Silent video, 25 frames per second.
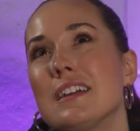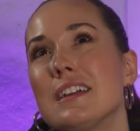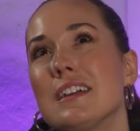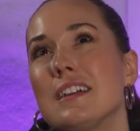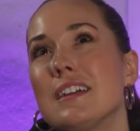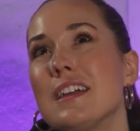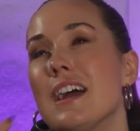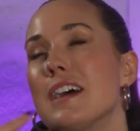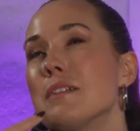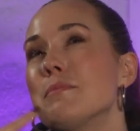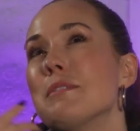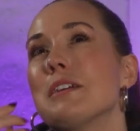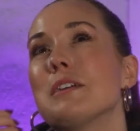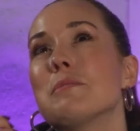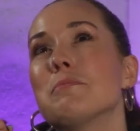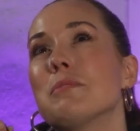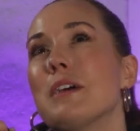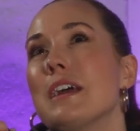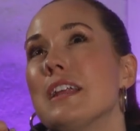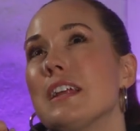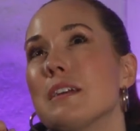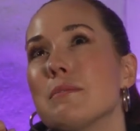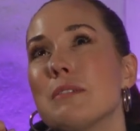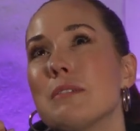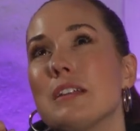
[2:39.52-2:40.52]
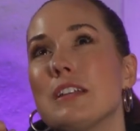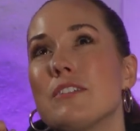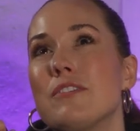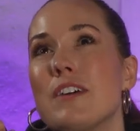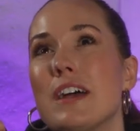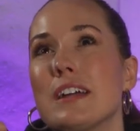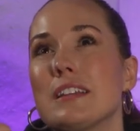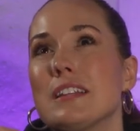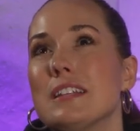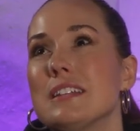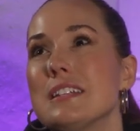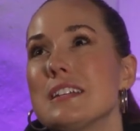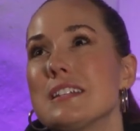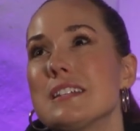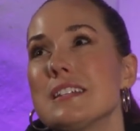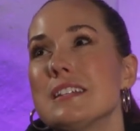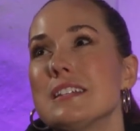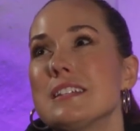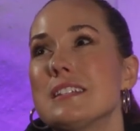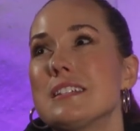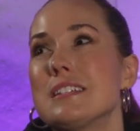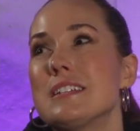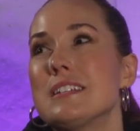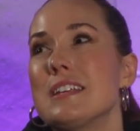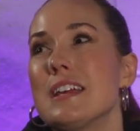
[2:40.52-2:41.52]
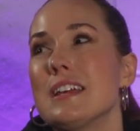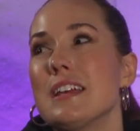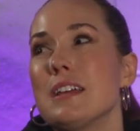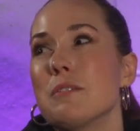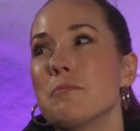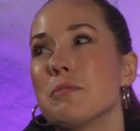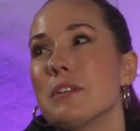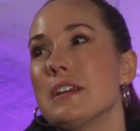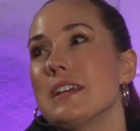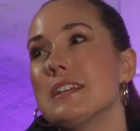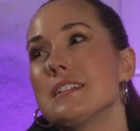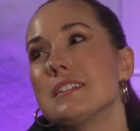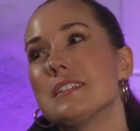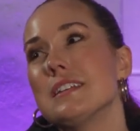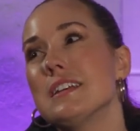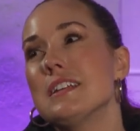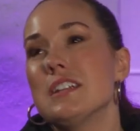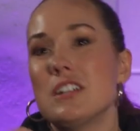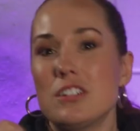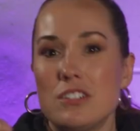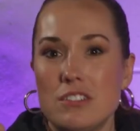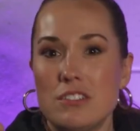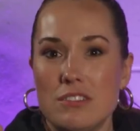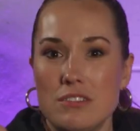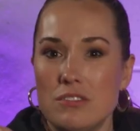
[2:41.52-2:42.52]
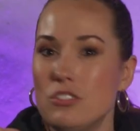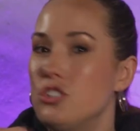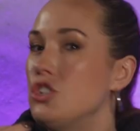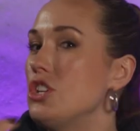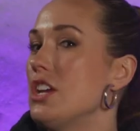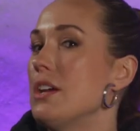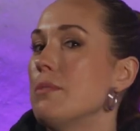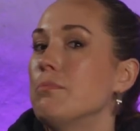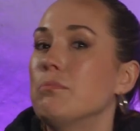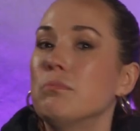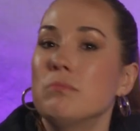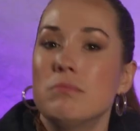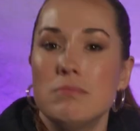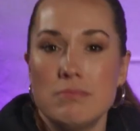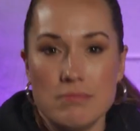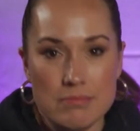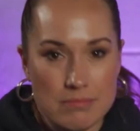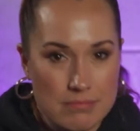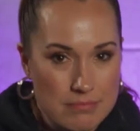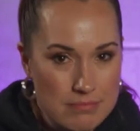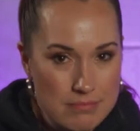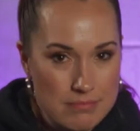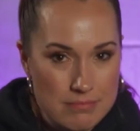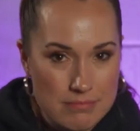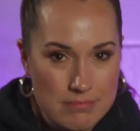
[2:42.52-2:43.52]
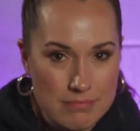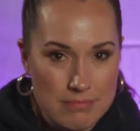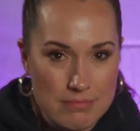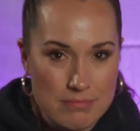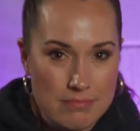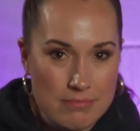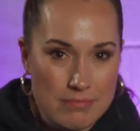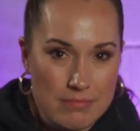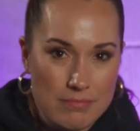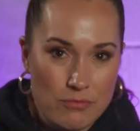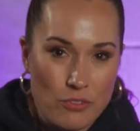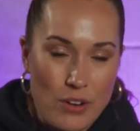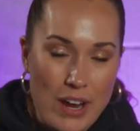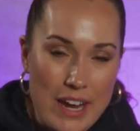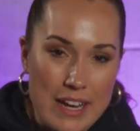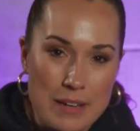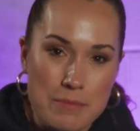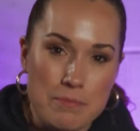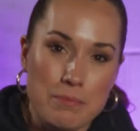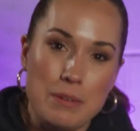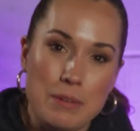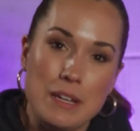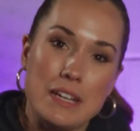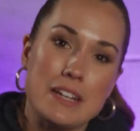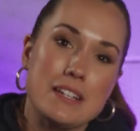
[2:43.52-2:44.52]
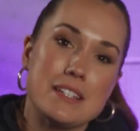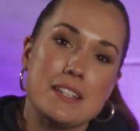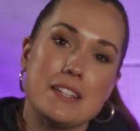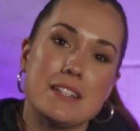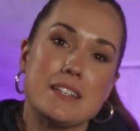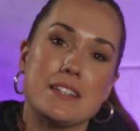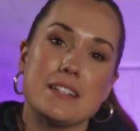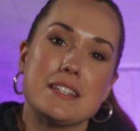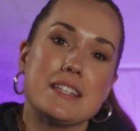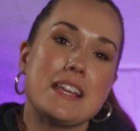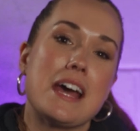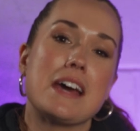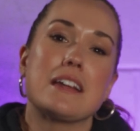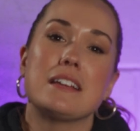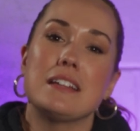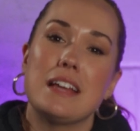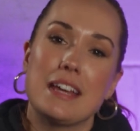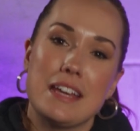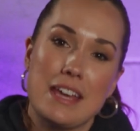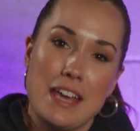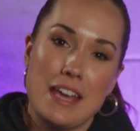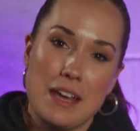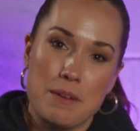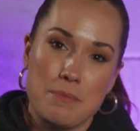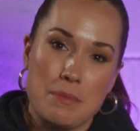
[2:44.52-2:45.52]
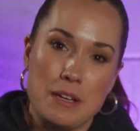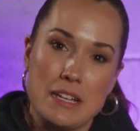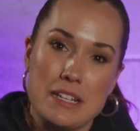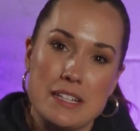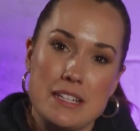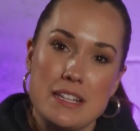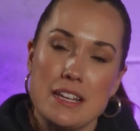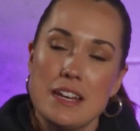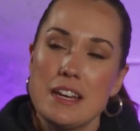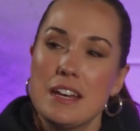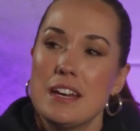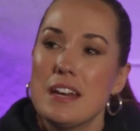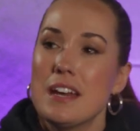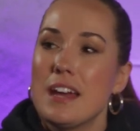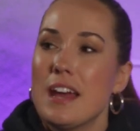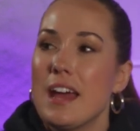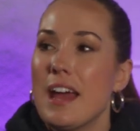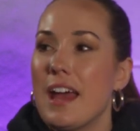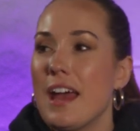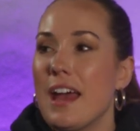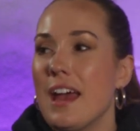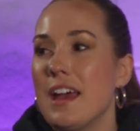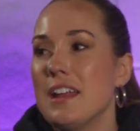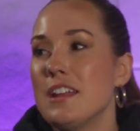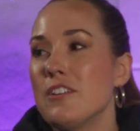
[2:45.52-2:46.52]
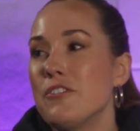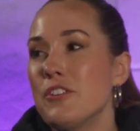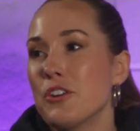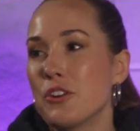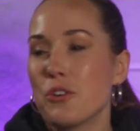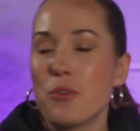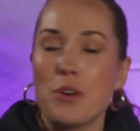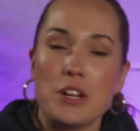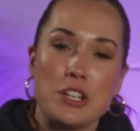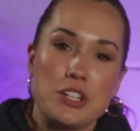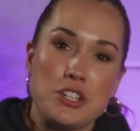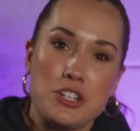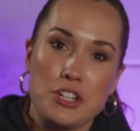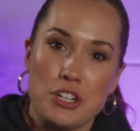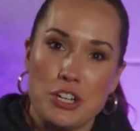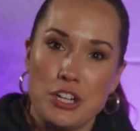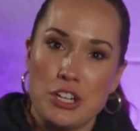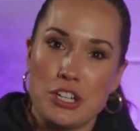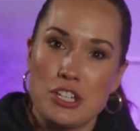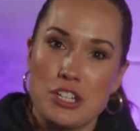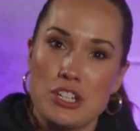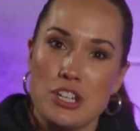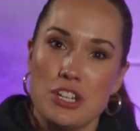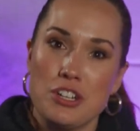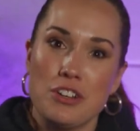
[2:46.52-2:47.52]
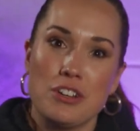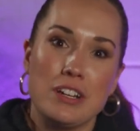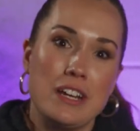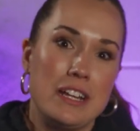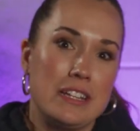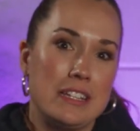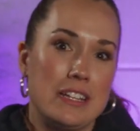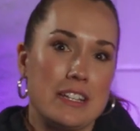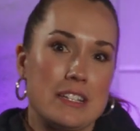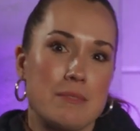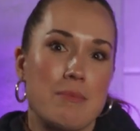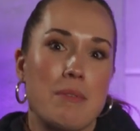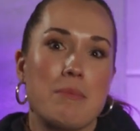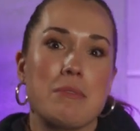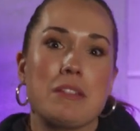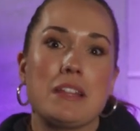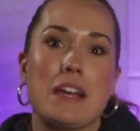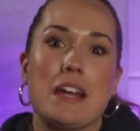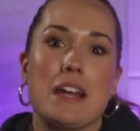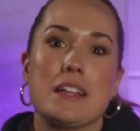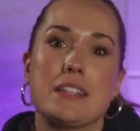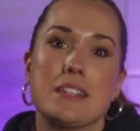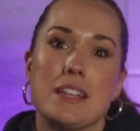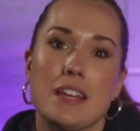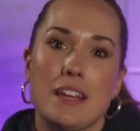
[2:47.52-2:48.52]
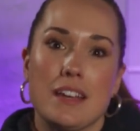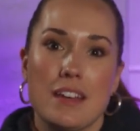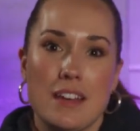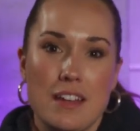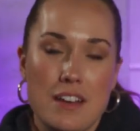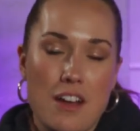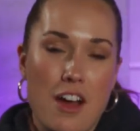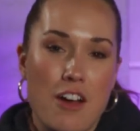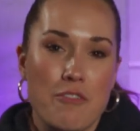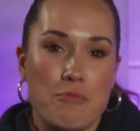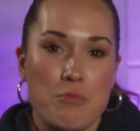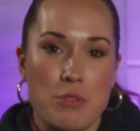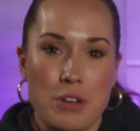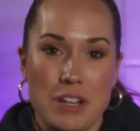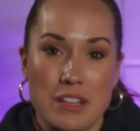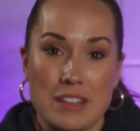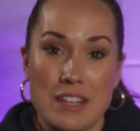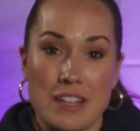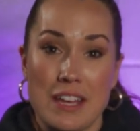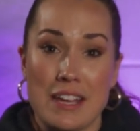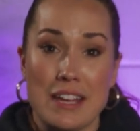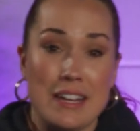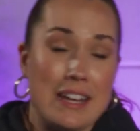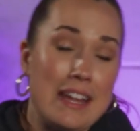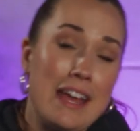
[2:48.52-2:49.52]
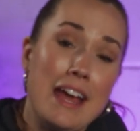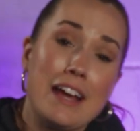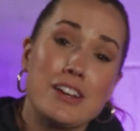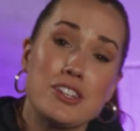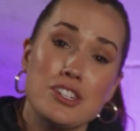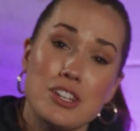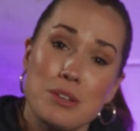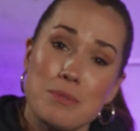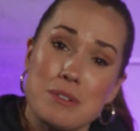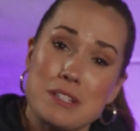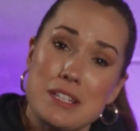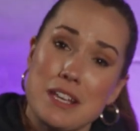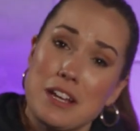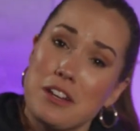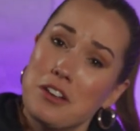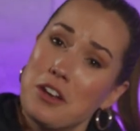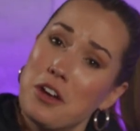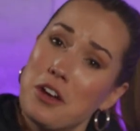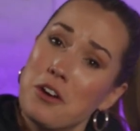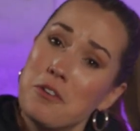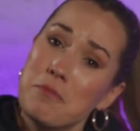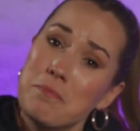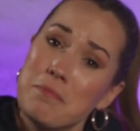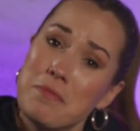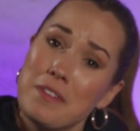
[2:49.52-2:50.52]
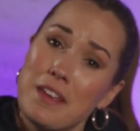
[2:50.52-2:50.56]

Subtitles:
got to be complaining about the fact that this is taking place in a gym, right? Because it's a satellite campus. And if you're going to church and you're an atheist, maybe that's like an off-putting thing. And he actually was like, no,